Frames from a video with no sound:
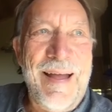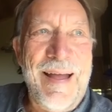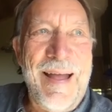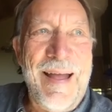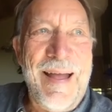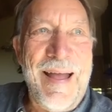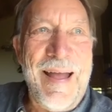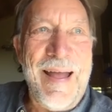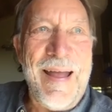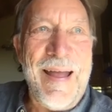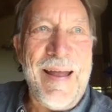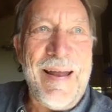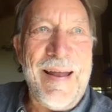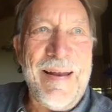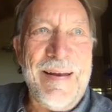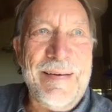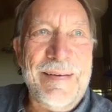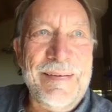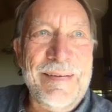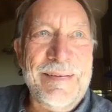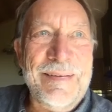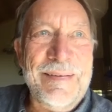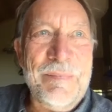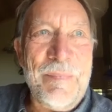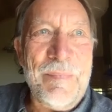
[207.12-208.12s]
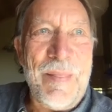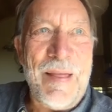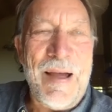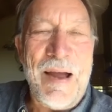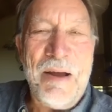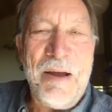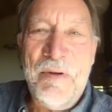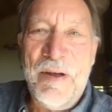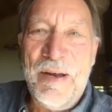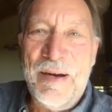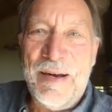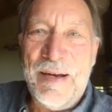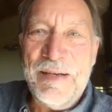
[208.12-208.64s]
And I
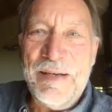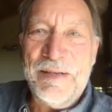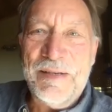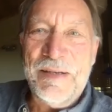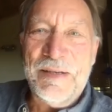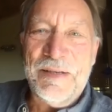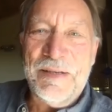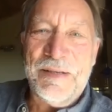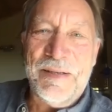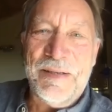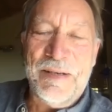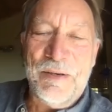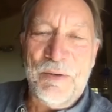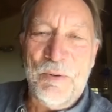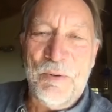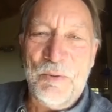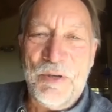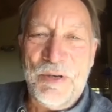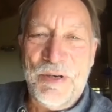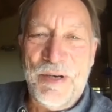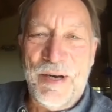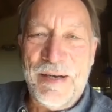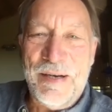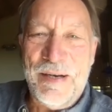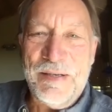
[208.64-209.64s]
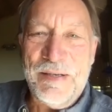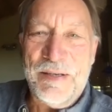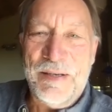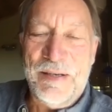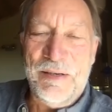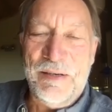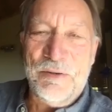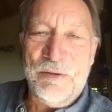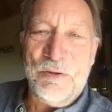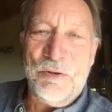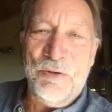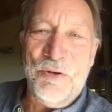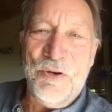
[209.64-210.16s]
realized this thing called the
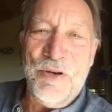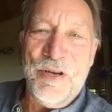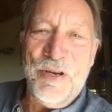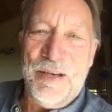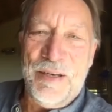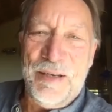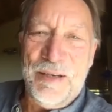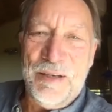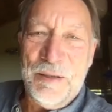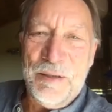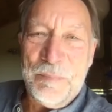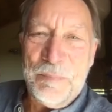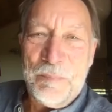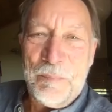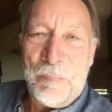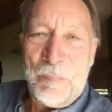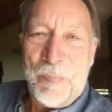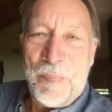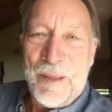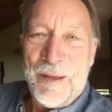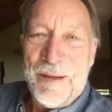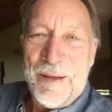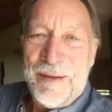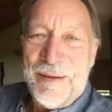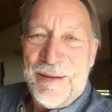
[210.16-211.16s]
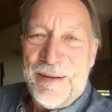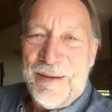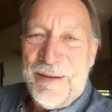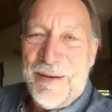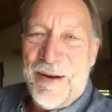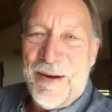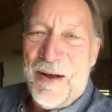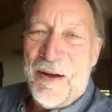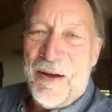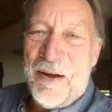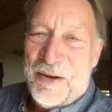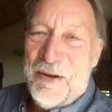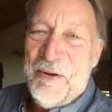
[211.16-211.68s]
Nicene Creed,
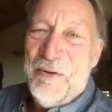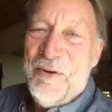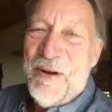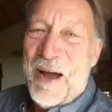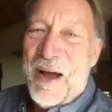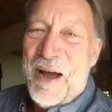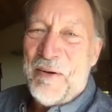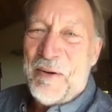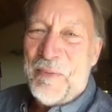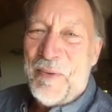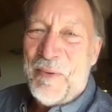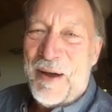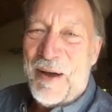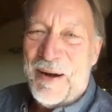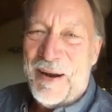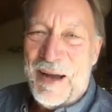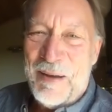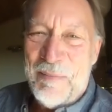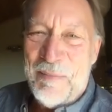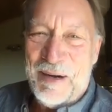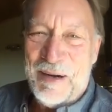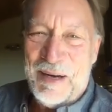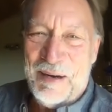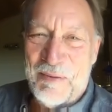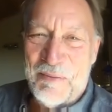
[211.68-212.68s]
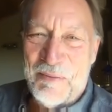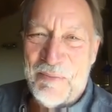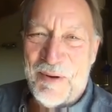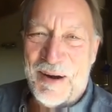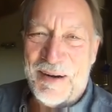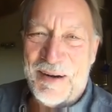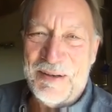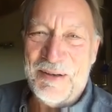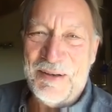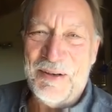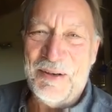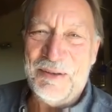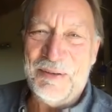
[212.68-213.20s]
you know it well, I believe in
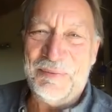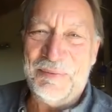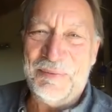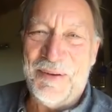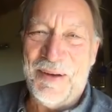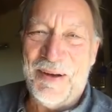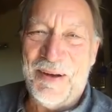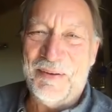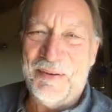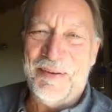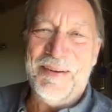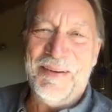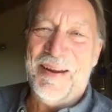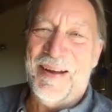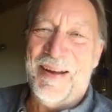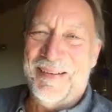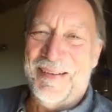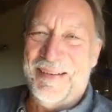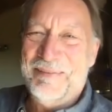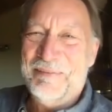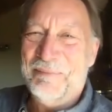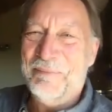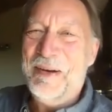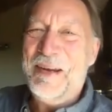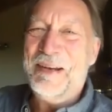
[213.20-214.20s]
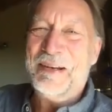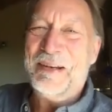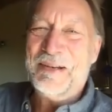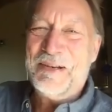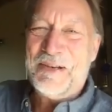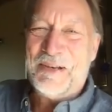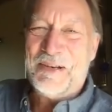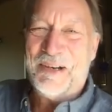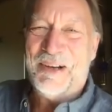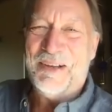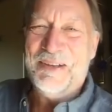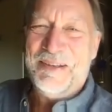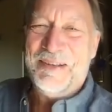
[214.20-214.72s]
one God the Father, we can
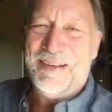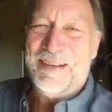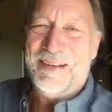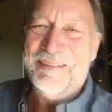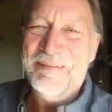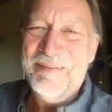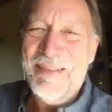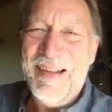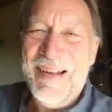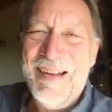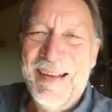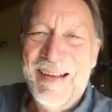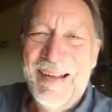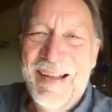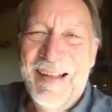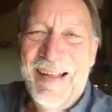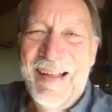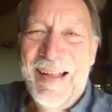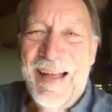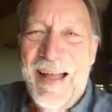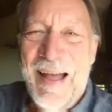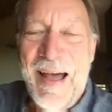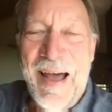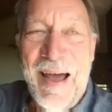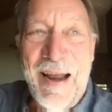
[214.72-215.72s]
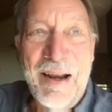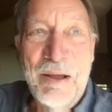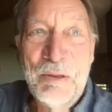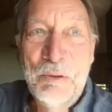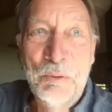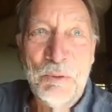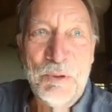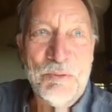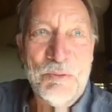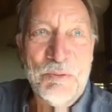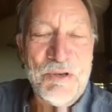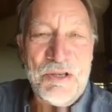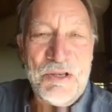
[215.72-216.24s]
chant it. And I
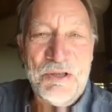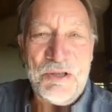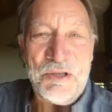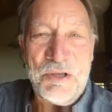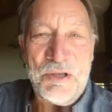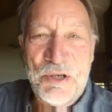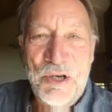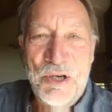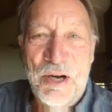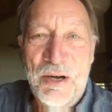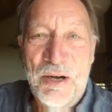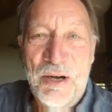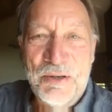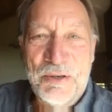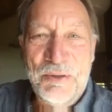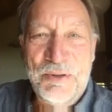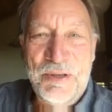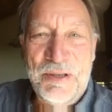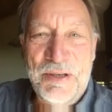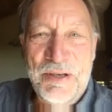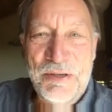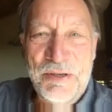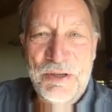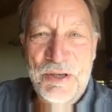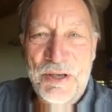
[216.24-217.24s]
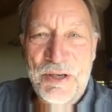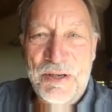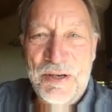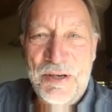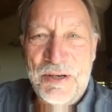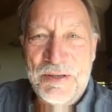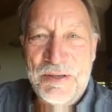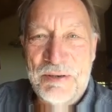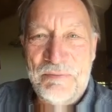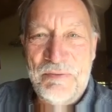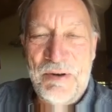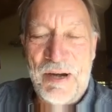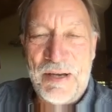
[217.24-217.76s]
thought it was just a chant you did in
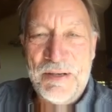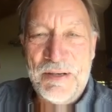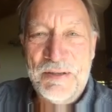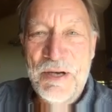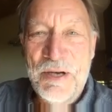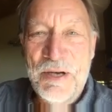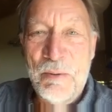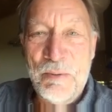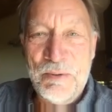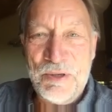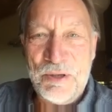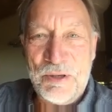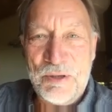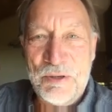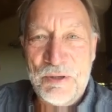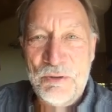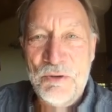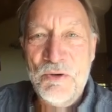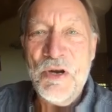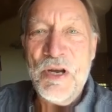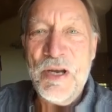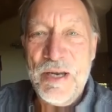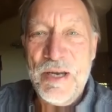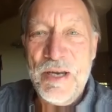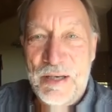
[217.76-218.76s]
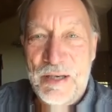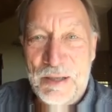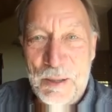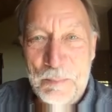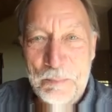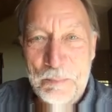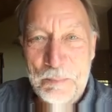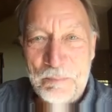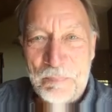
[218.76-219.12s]
church. I realized, no, it was a creed.